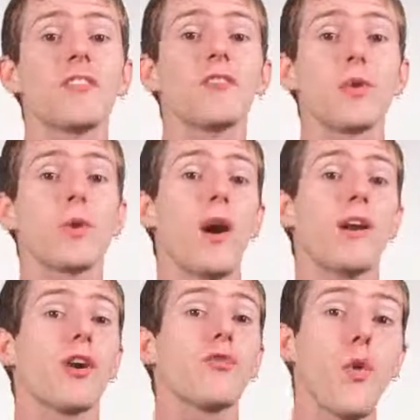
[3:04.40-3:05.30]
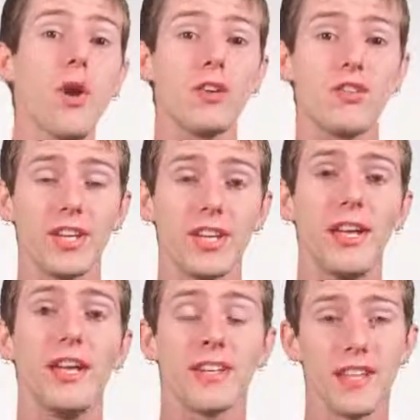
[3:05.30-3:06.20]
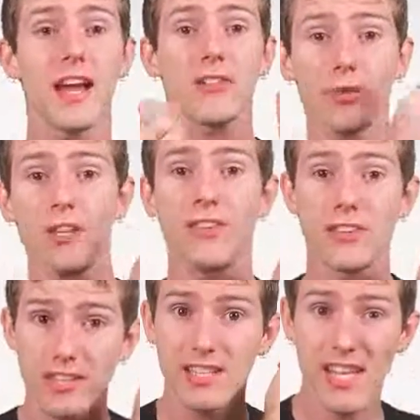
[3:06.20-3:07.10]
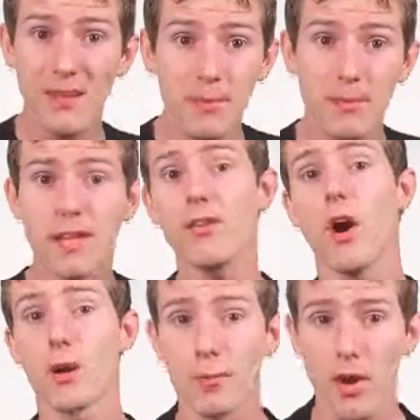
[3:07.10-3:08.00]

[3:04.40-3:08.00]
doesn't require a royalty to actually physically implement on a